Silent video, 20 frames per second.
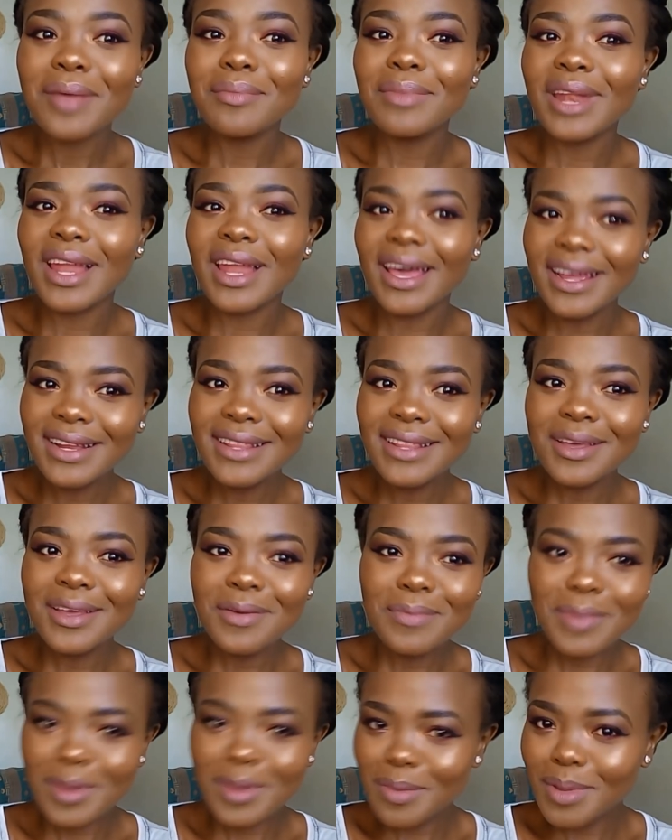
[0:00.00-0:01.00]
Blind
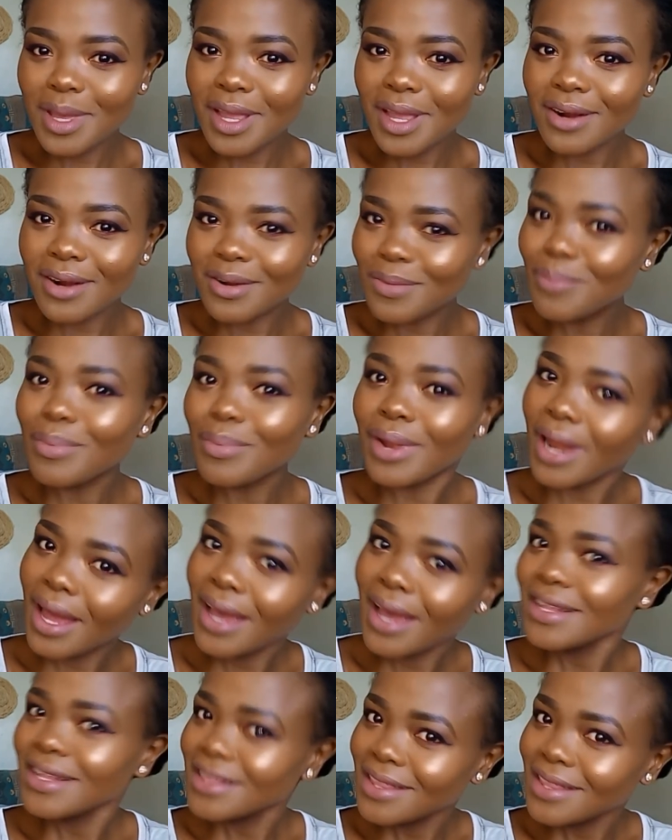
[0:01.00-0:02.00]
them, baby girl.
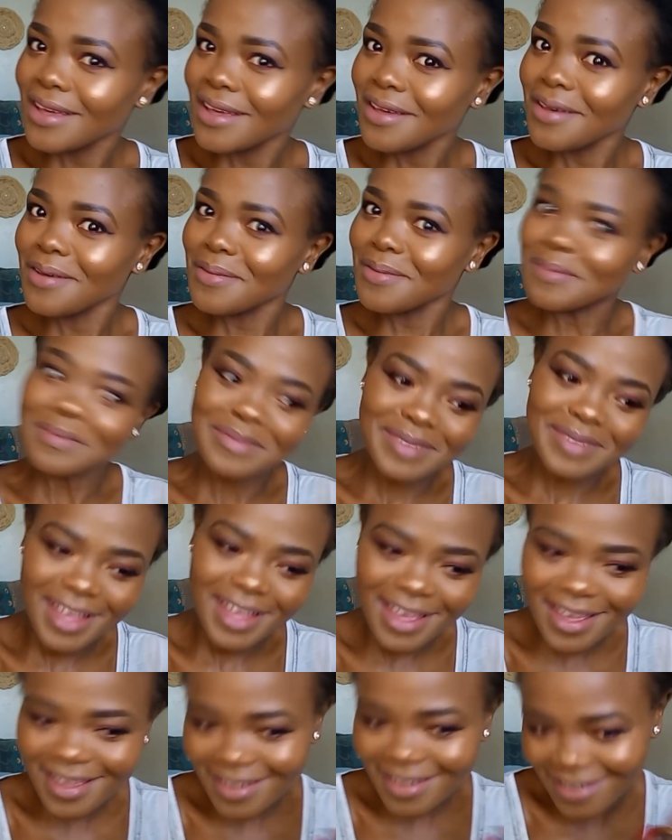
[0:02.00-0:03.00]
Blind them.
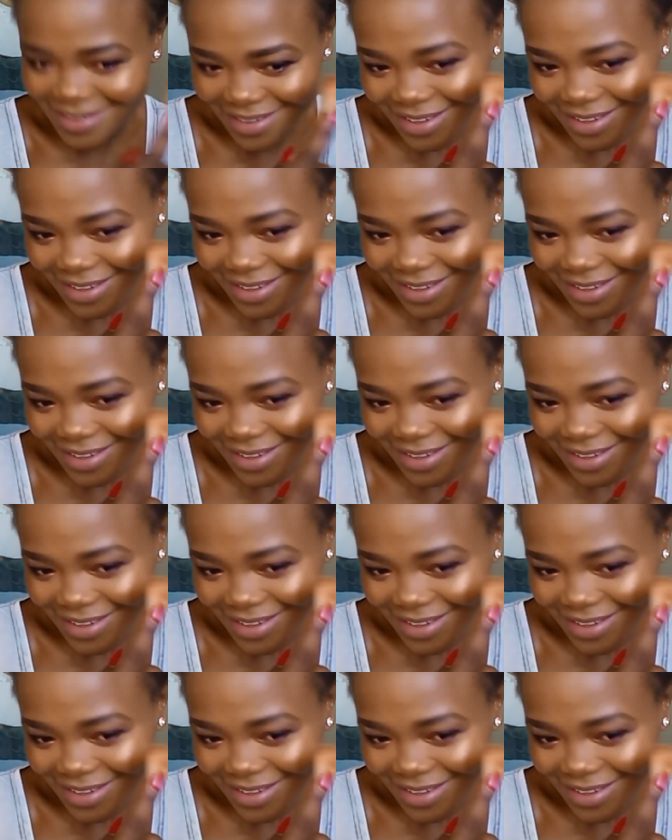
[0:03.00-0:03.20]
Hey.